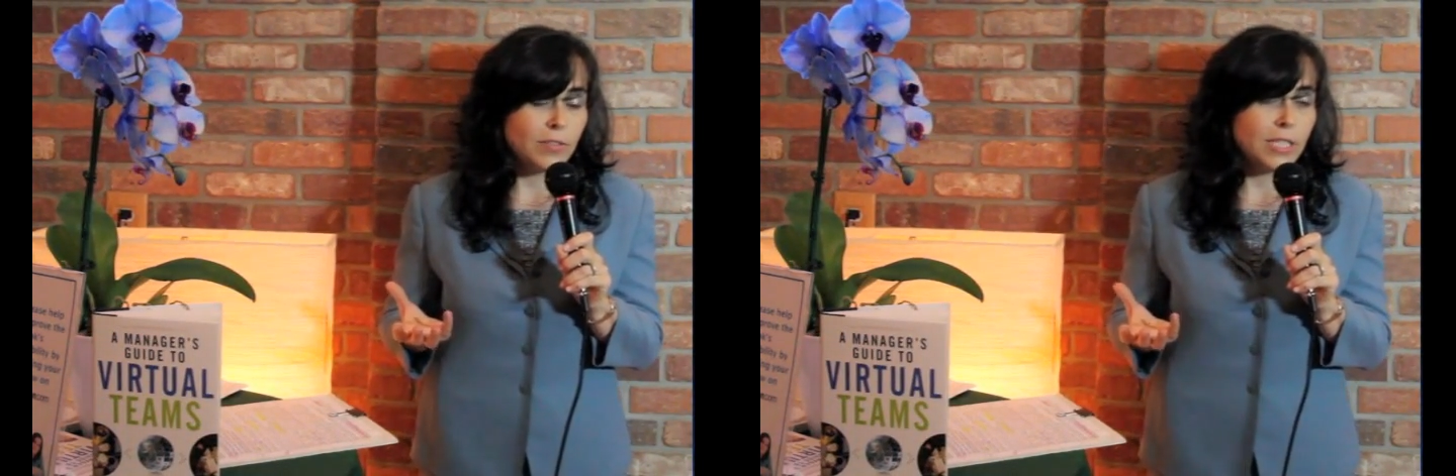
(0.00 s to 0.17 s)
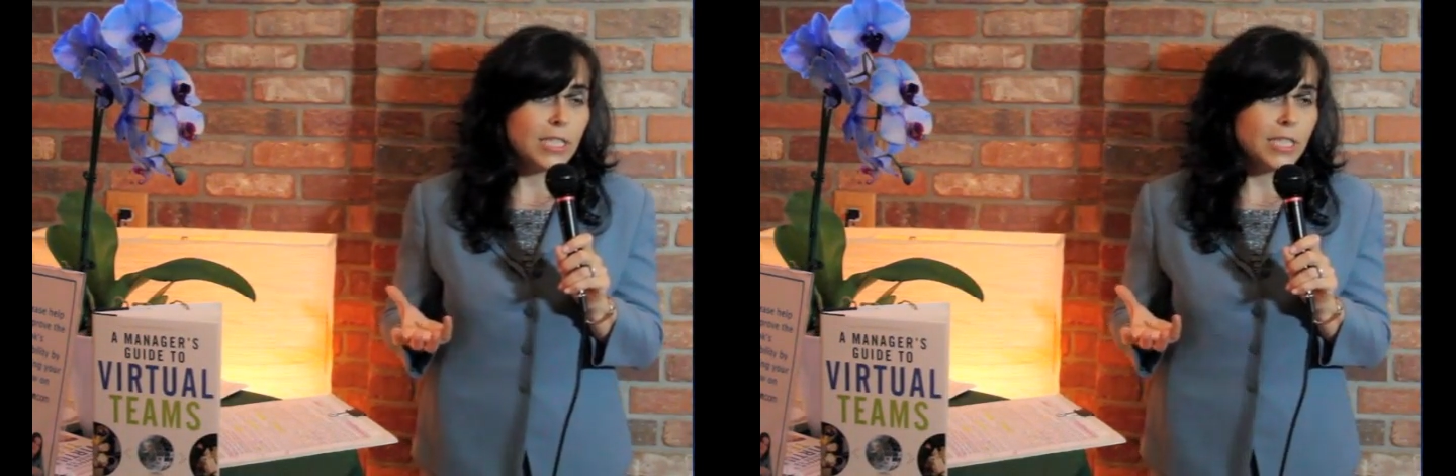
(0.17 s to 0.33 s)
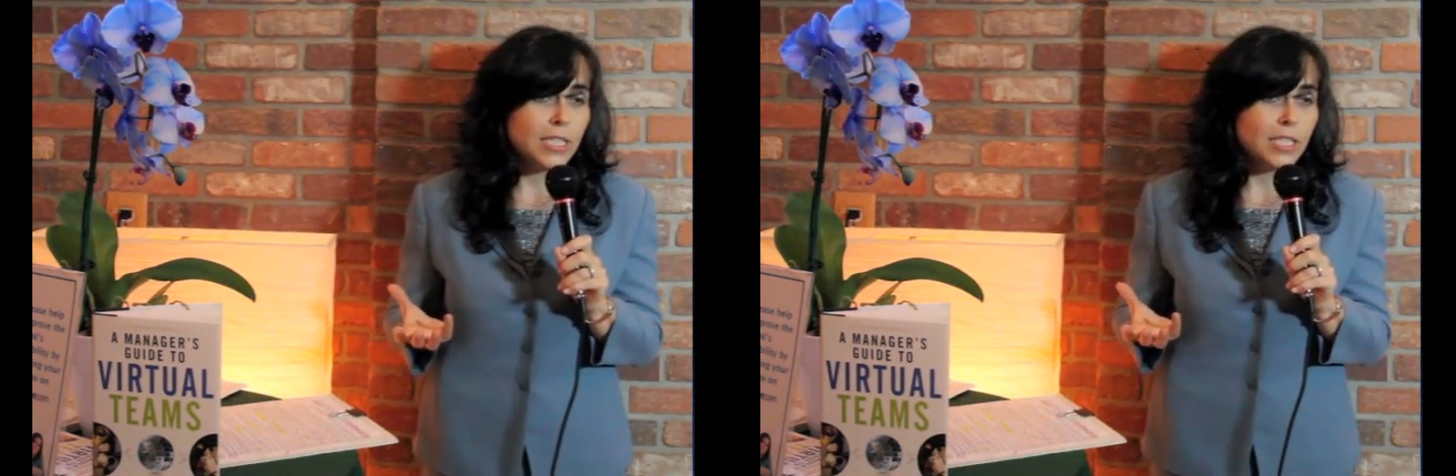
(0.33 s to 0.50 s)
And
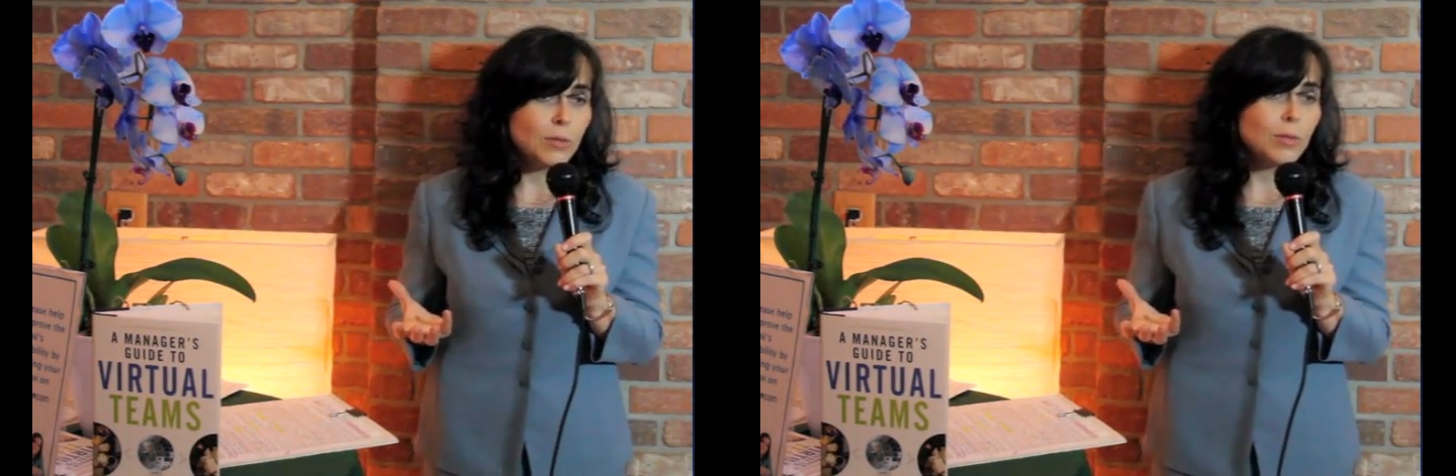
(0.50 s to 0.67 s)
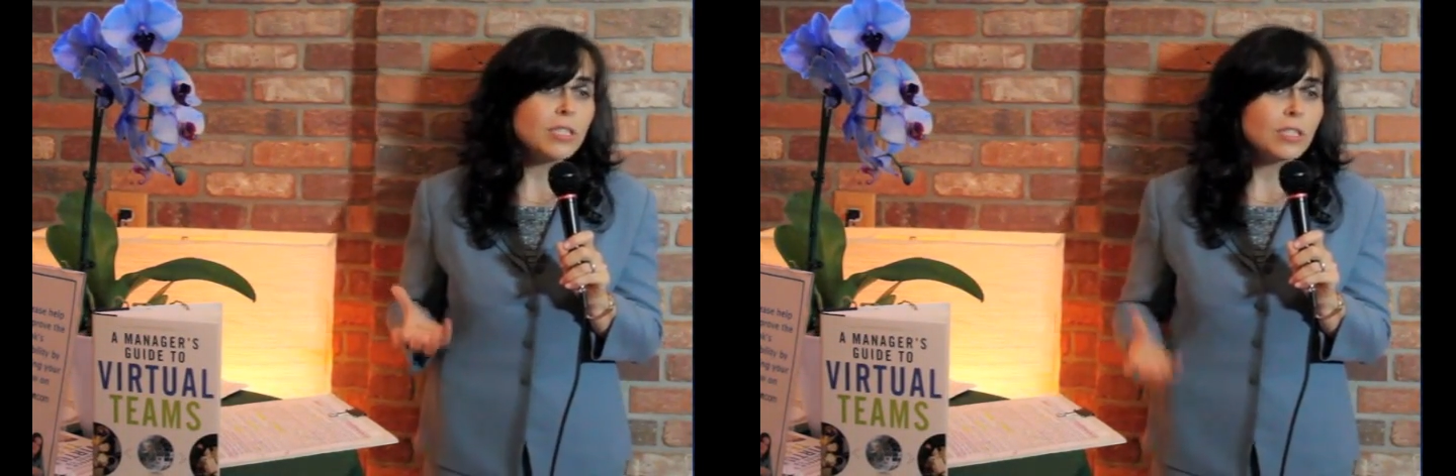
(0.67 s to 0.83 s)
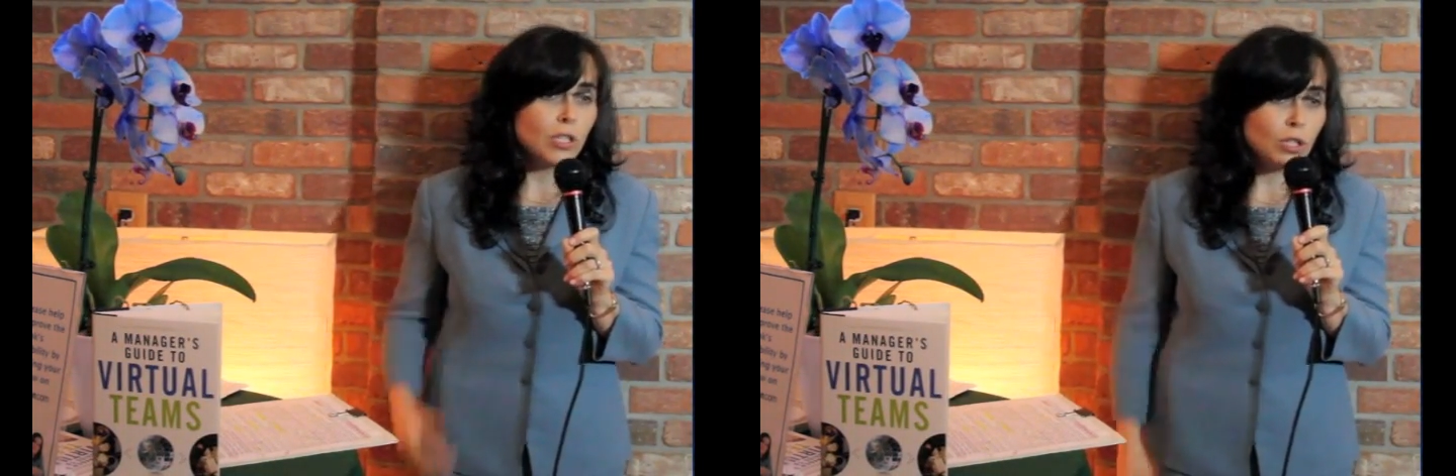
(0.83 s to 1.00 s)
since he
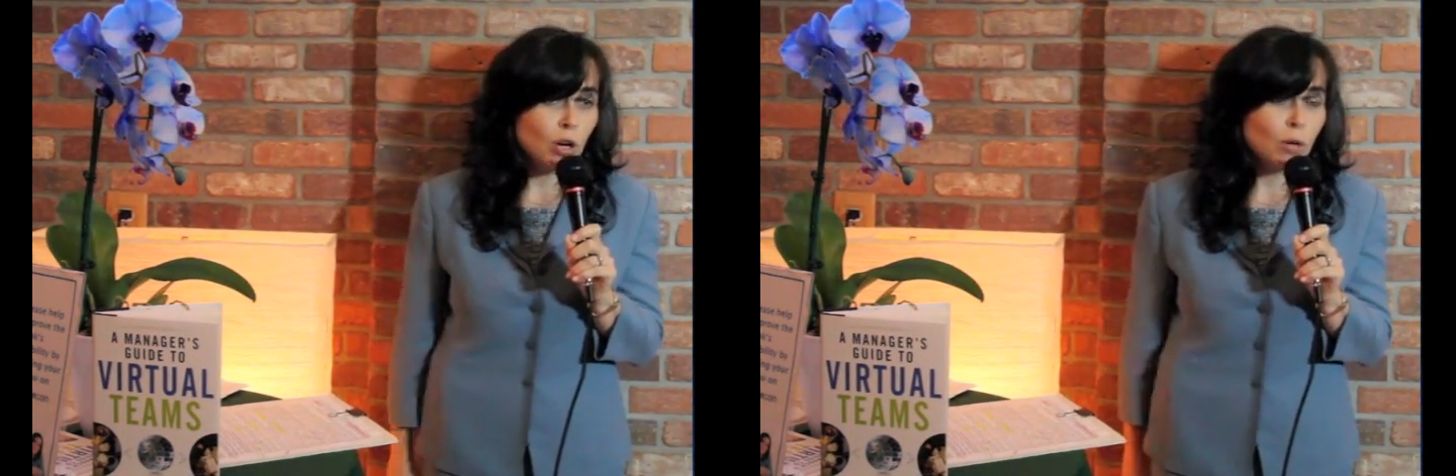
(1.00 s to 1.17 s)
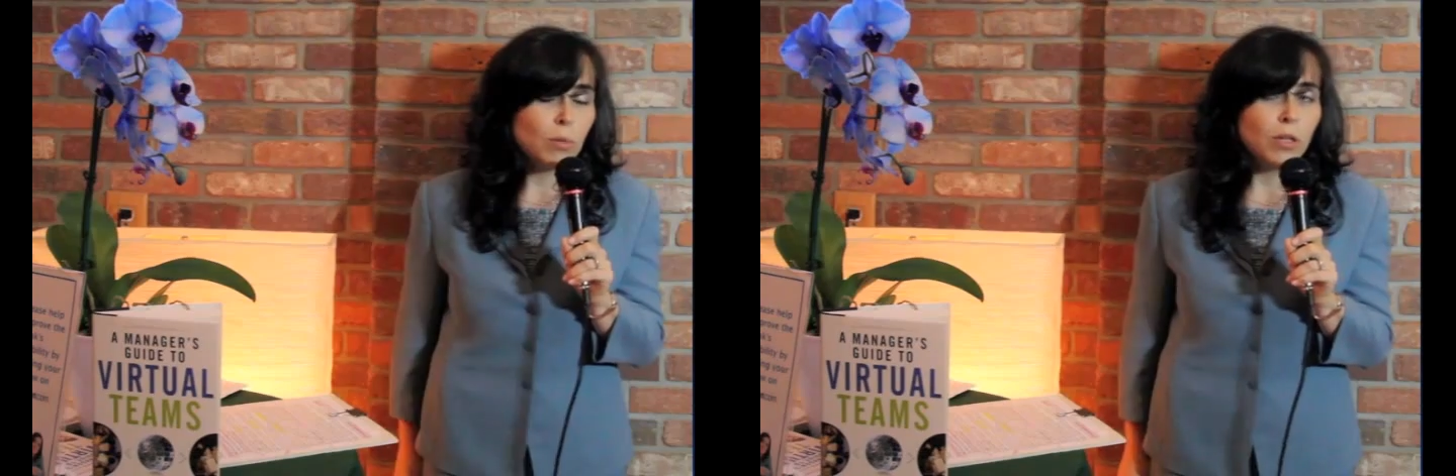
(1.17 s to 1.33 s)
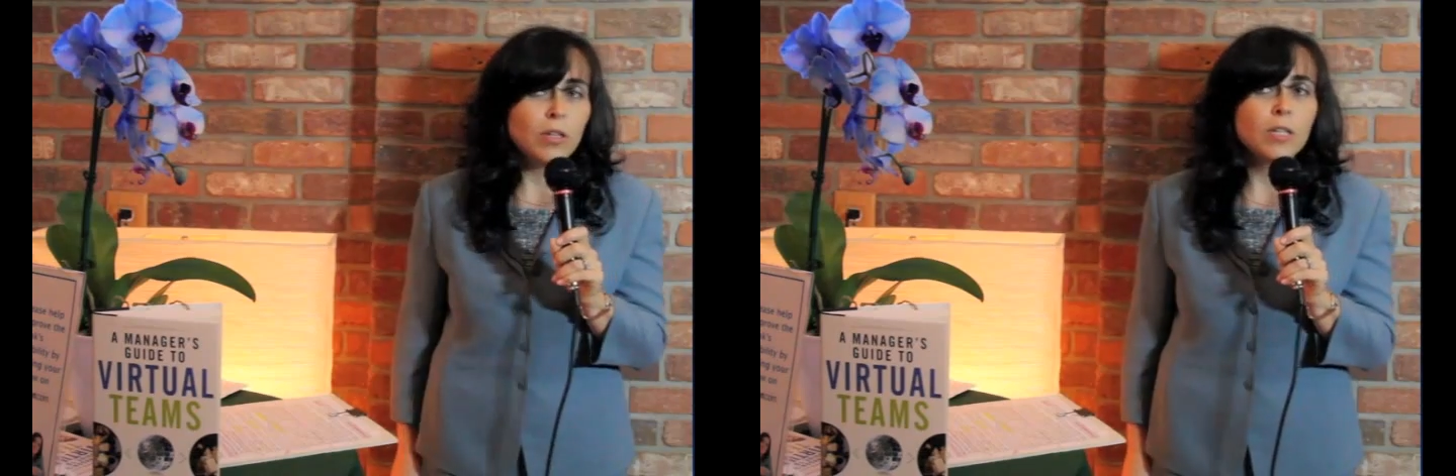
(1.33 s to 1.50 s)
was a
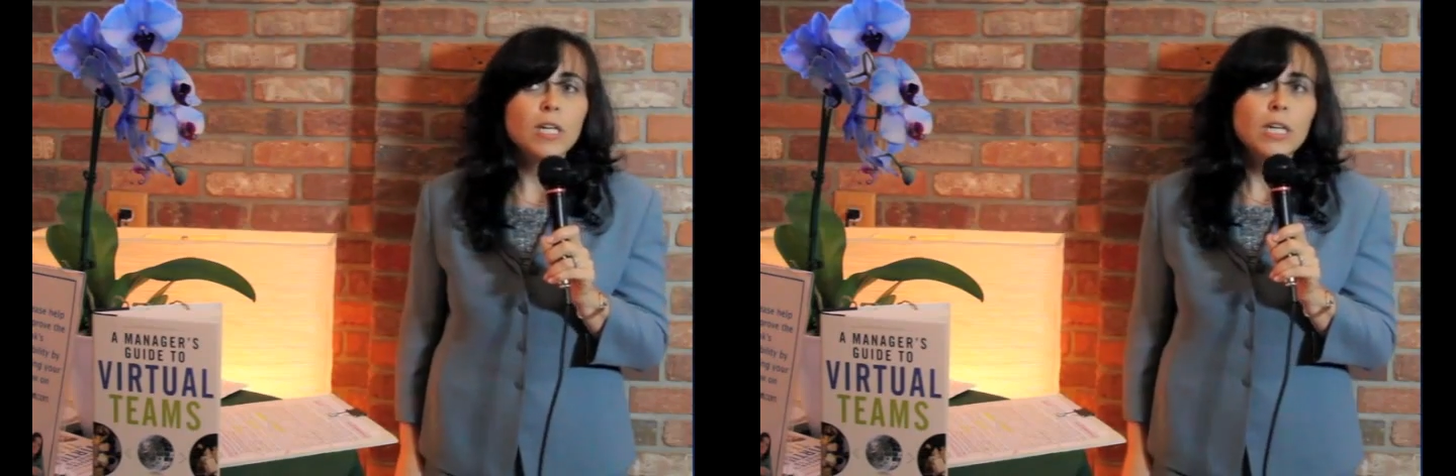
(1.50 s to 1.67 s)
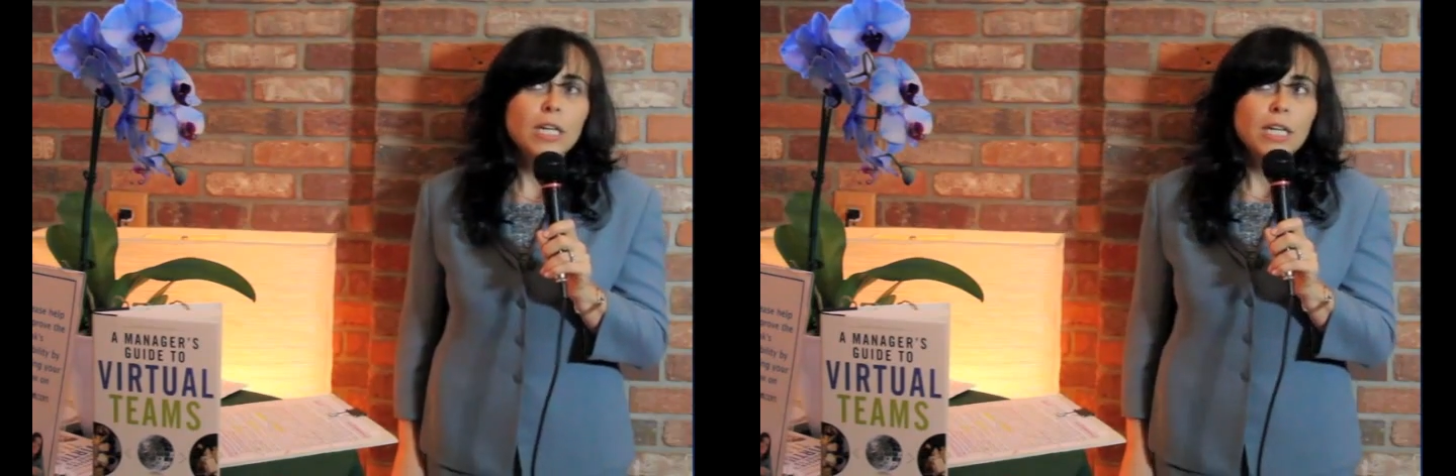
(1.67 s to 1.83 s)
global